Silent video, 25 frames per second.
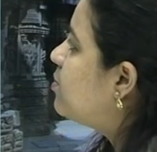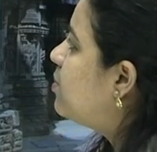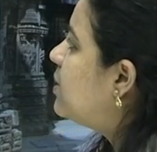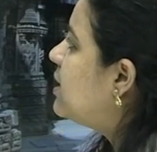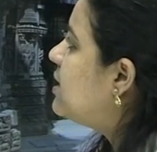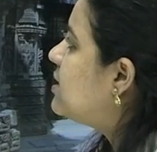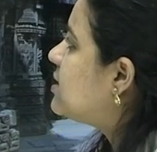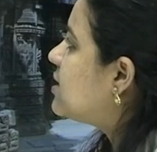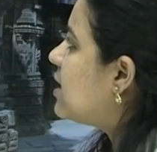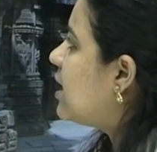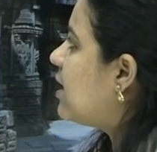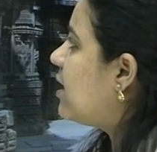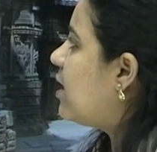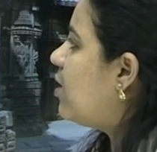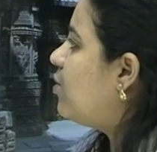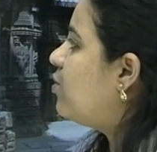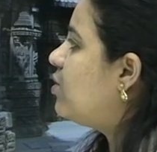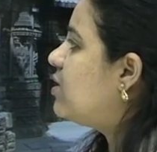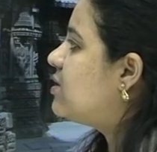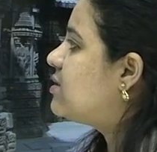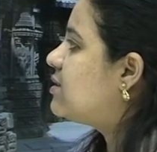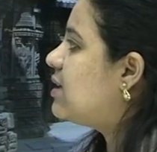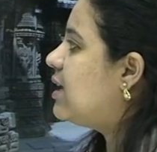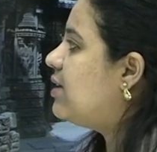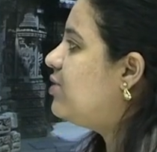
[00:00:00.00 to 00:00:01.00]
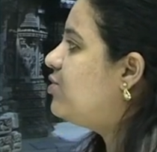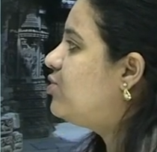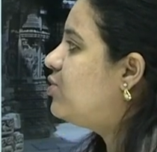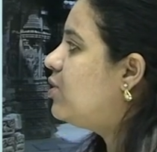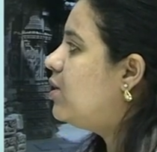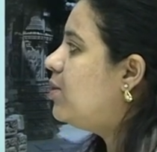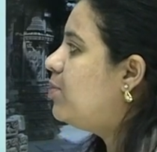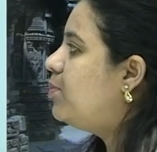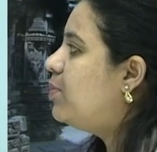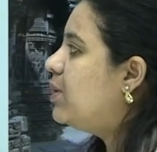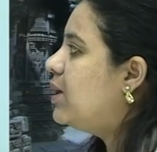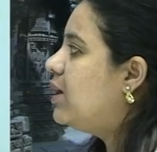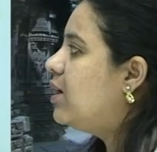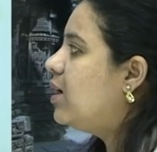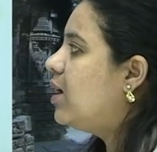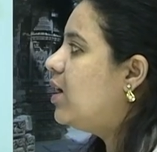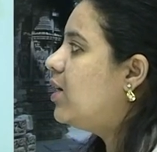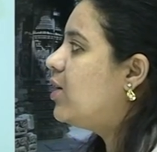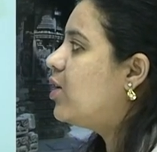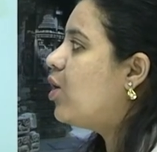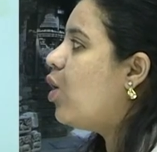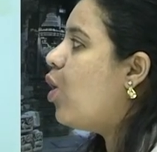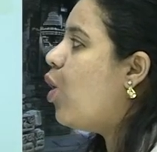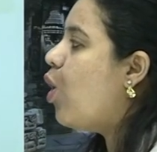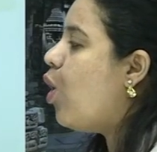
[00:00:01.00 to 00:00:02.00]
built around a central
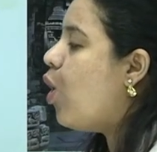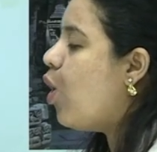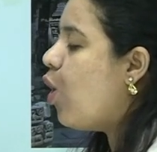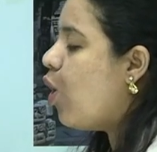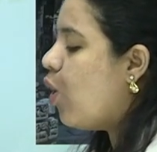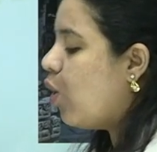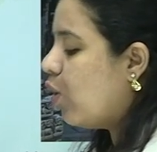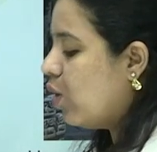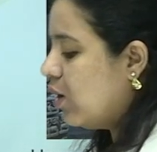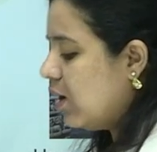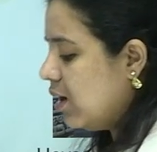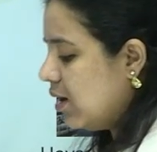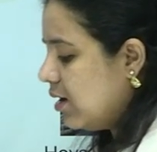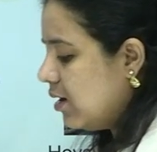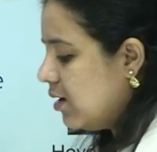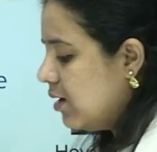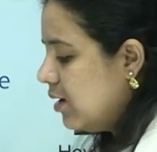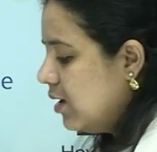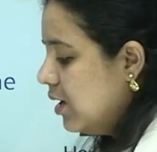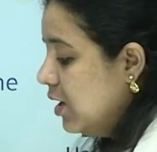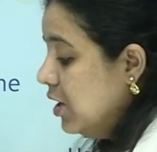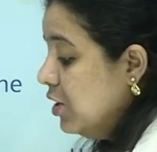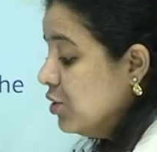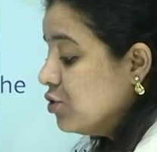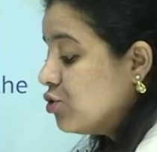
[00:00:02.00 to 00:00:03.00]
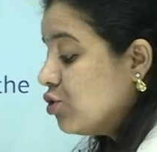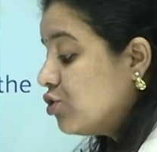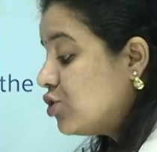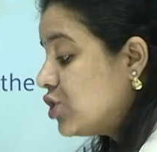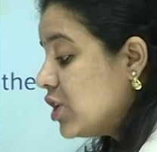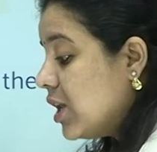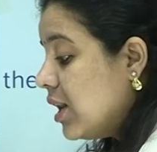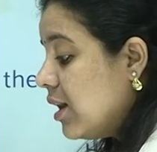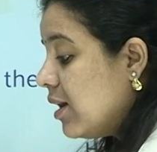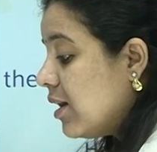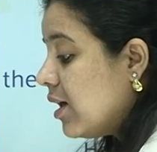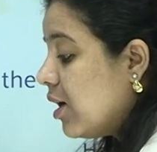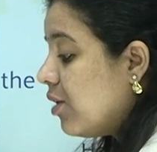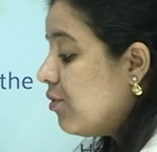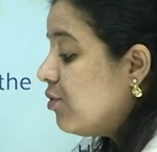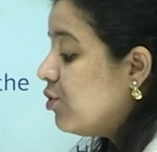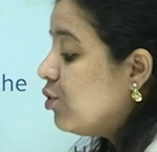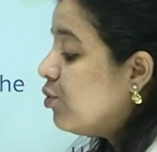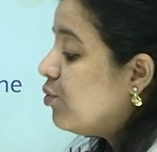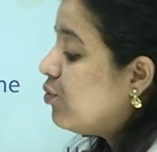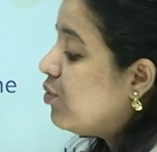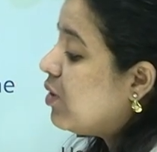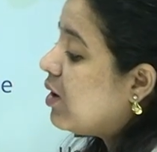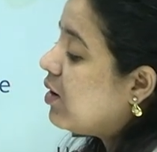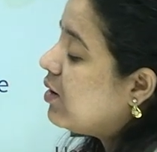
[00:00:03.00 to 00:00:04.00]
pillared hall. So till now
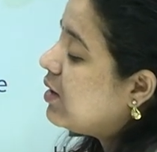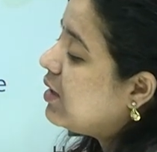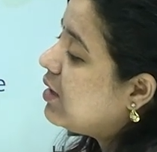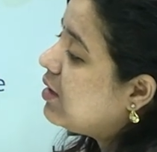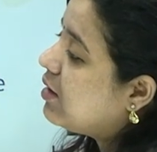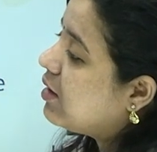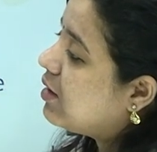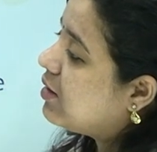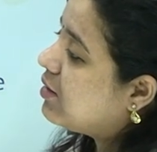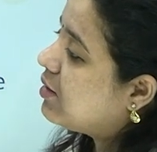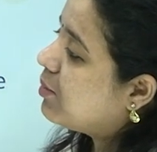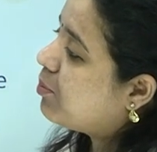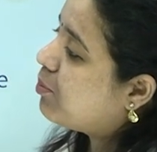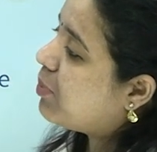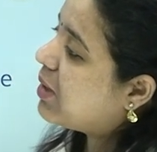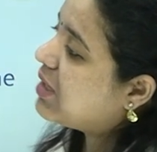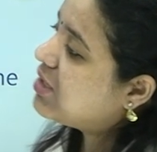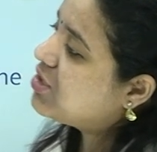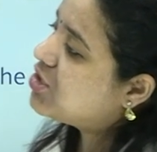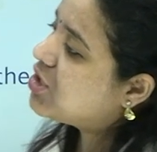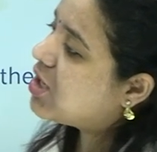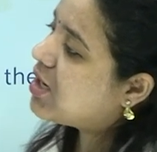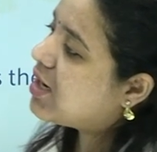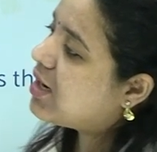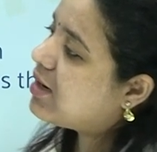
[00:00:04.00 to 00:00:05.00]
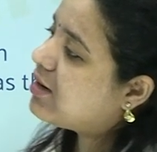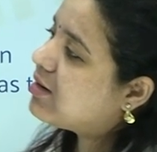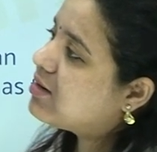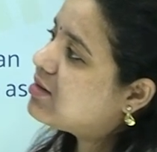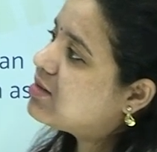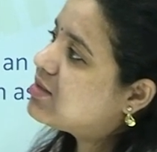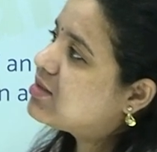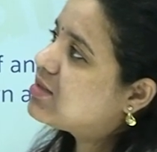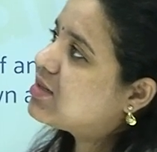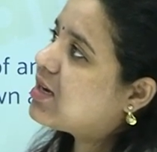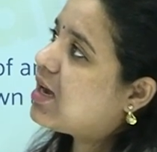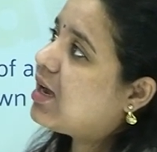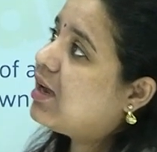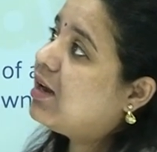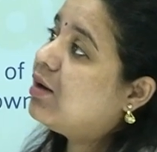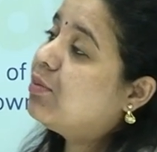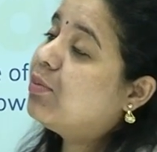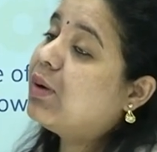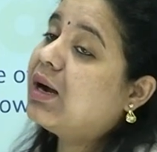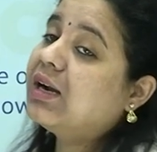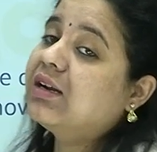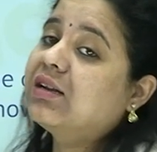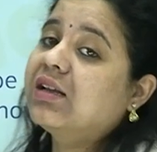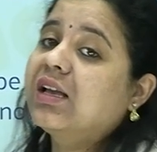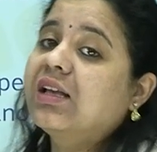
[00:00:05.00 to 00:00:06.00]
you find the Panchayatan style,
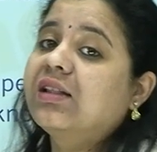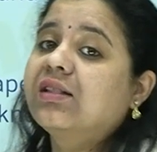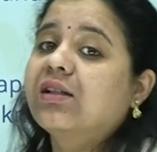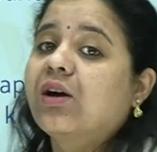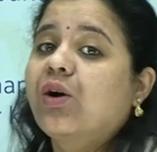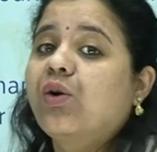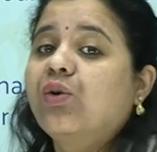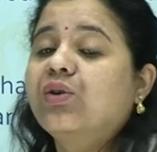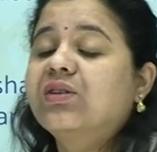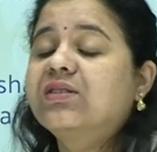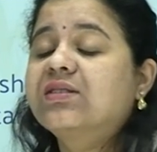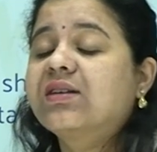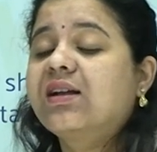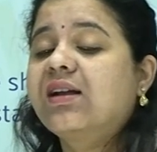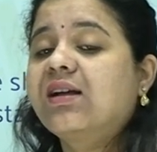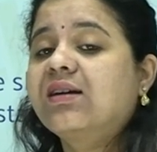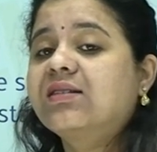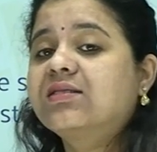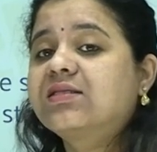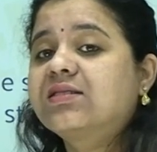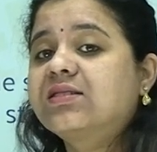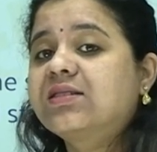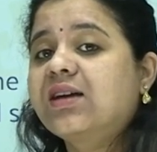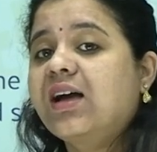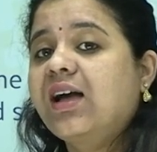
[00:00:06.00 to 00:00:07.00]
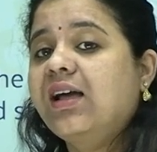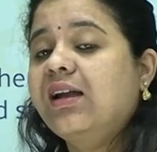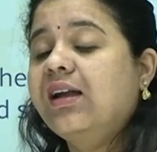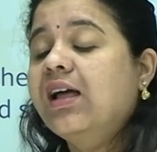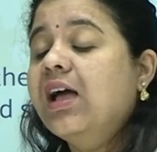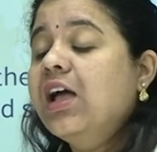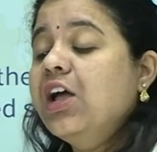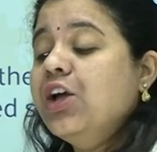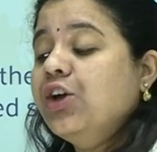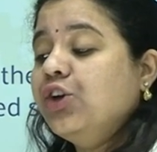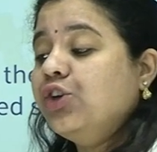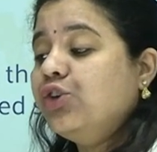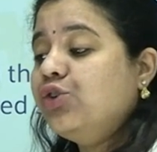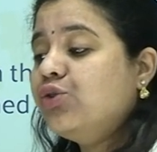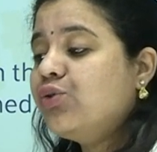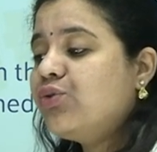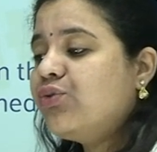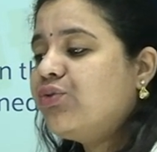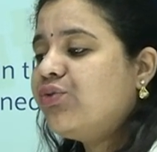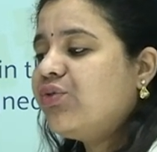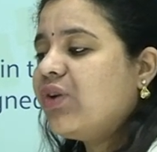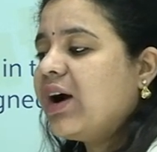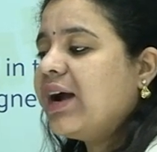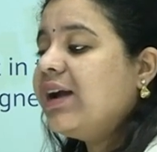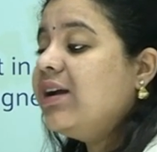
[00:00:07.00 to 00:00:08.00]
but in the Hoysala style you
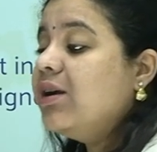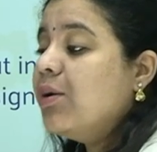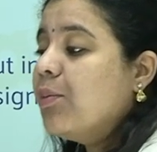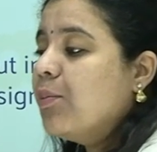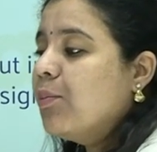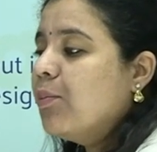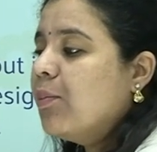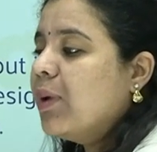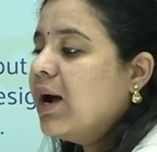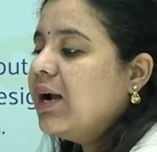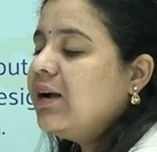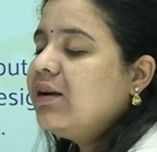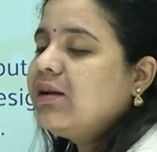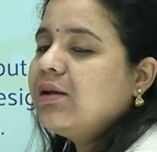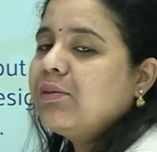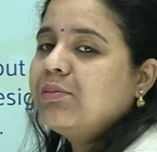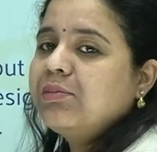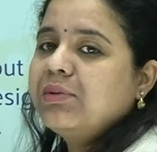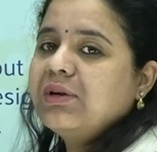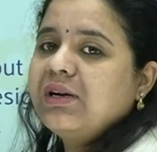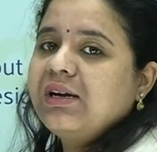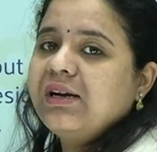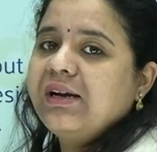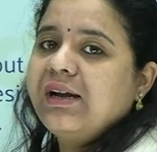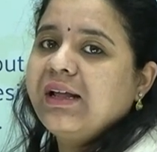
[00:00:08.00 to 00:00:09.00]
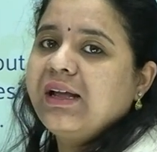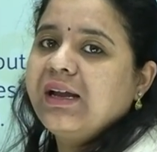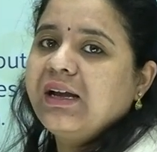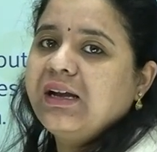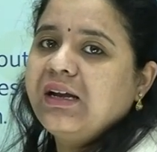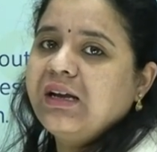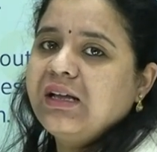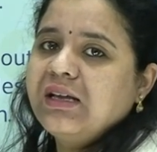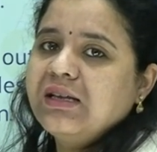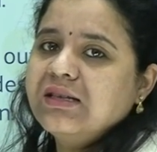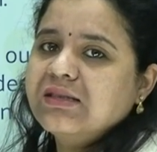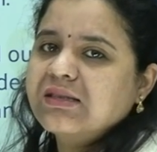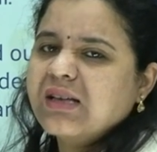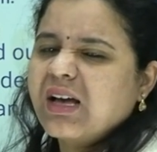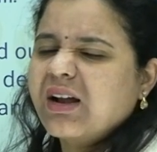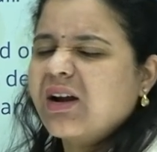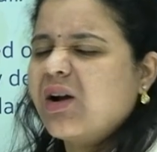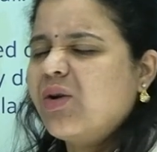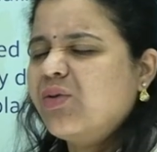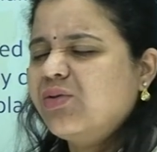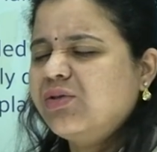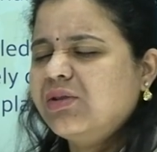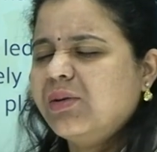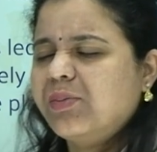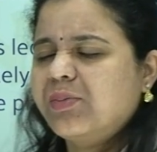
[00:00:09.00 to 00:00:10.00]
find multiple deities
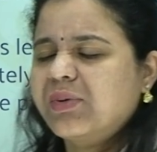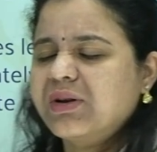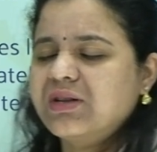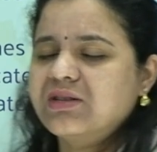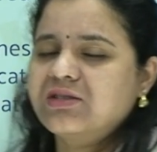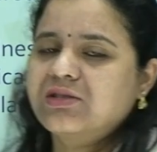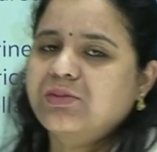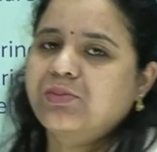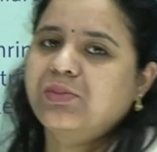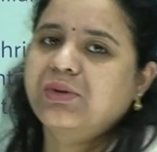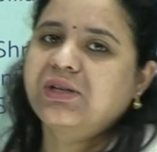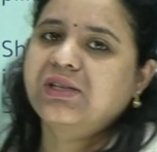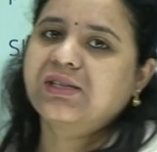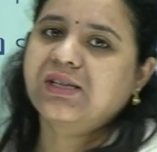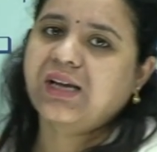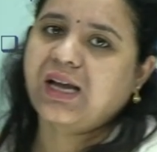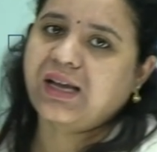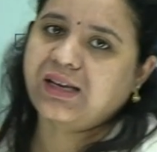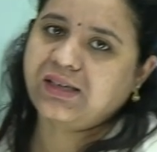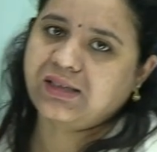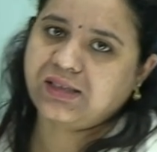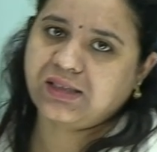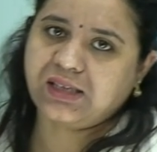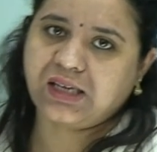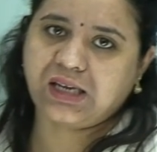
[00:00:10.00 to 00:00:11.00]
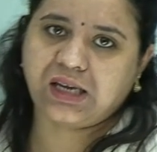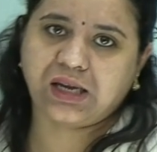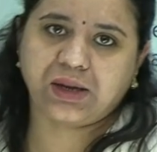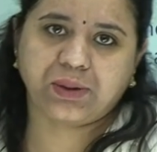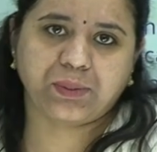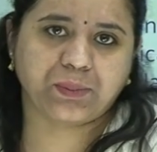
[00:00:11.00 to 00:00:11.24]
around the principal deity.